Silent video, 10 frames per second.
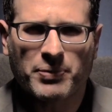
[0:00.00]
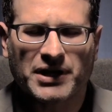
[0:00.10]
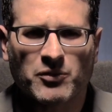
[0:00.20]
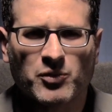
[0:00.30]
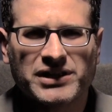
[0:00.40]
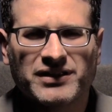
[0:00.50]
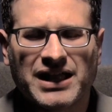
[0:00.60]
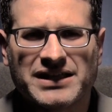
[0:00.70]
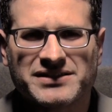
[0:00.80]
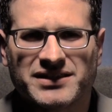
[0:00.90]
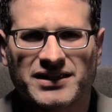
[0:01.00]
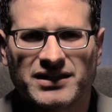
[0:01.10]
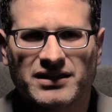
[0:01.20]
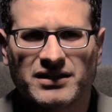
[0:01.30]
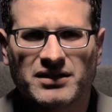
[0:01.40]
But I realized
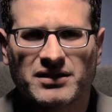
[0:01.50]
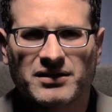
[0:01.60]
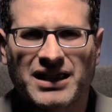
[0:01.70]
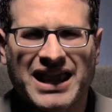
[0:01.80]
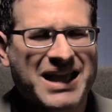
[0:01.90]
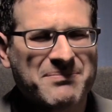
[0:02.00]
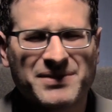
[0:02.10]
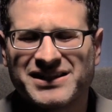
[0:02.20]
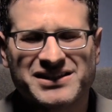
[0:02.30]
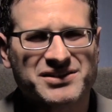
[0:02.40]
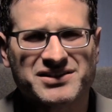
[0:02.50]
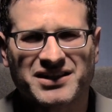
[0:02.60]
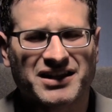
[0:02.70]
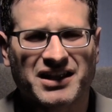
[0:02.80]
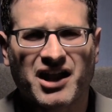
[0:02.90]
that happiness
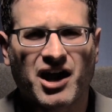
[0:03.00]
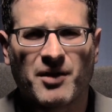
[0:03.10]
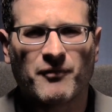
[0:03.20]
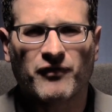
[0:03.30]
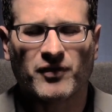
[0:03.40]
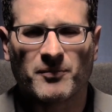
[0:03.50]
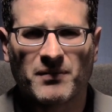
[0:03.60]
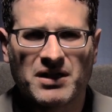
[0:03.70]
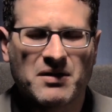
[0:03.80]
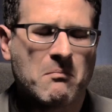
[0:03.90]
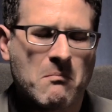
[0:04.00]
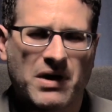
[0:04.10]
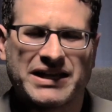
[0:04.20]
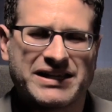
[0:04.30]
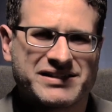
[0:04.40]
isn't going to come from
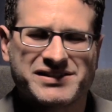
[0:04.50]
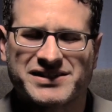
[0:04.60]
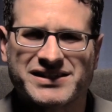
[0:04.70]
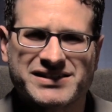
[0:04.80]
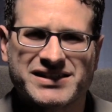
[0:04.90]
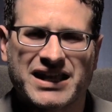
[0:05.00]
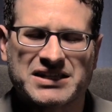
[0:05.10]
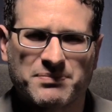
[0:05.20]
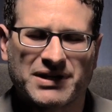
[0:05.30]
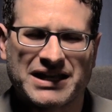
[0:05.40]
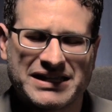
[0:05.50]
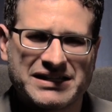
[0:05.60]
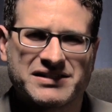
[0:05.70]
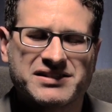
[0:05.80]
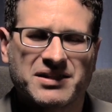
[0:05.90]
money and success, but I
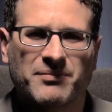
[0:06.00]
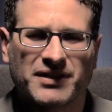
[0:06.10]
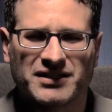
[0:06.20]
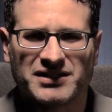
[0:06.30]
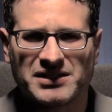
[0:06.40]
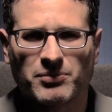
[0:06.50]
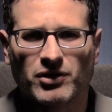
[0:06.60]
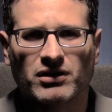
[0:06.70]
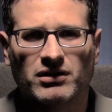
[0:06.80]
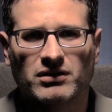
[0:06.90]
needed something deeper.